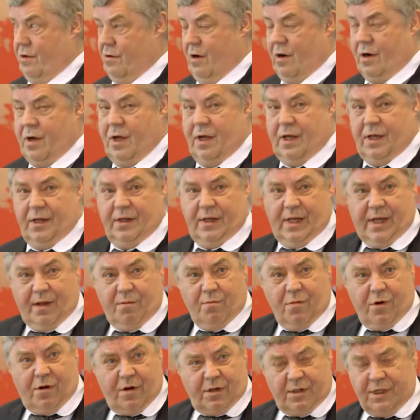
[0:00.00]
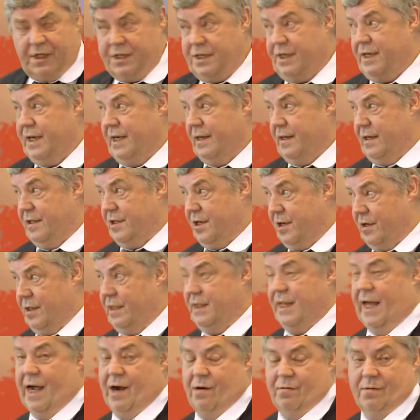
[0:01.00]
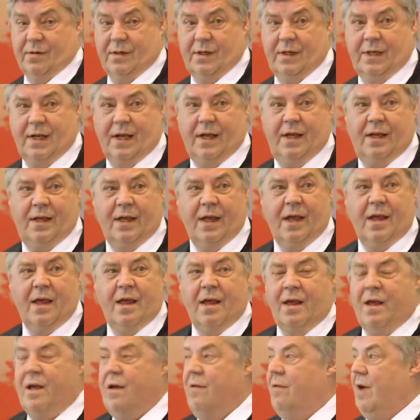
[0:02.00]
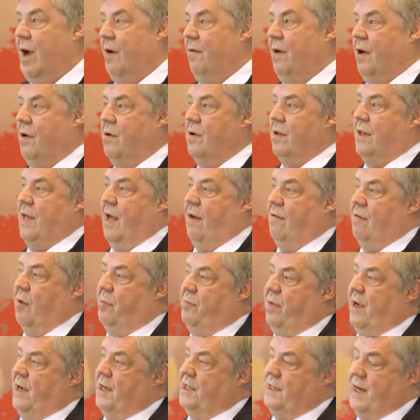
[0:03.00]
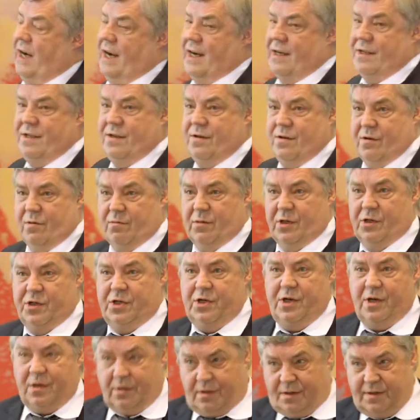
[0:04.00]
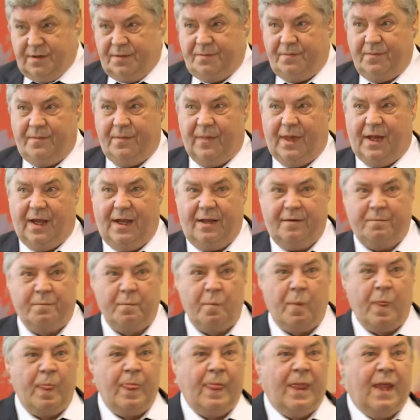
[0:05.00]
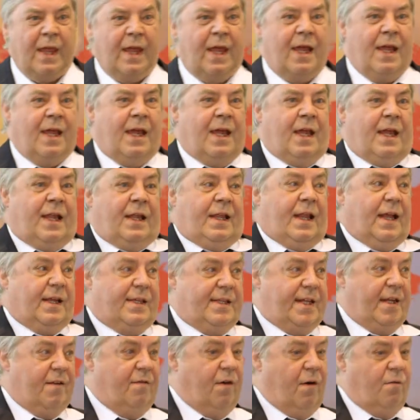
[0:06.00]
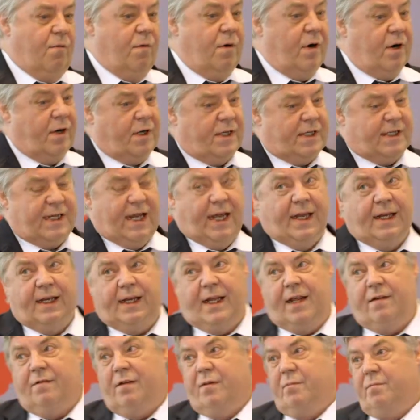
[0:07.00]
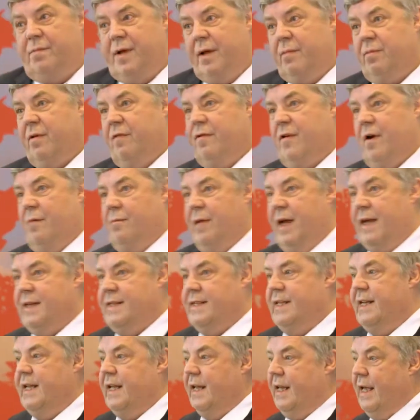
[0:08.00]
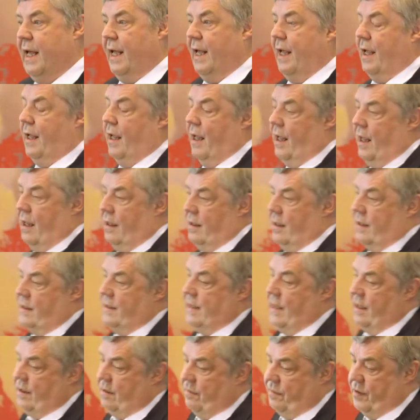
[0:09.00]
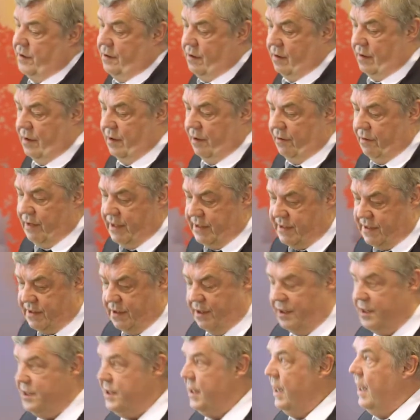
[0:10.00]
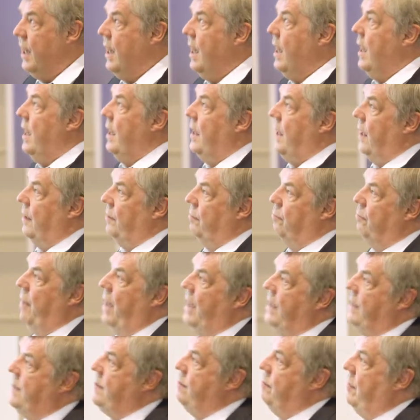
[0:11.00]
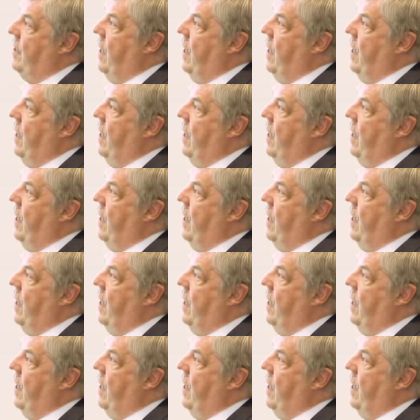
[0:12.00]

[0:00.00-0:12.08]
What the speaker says: or an emergency shutdown, yeah? Where we could have a pressurized thermal shock. Yeah? That's even worse. And even people from SEK, the Center for Nuclear Research, that made some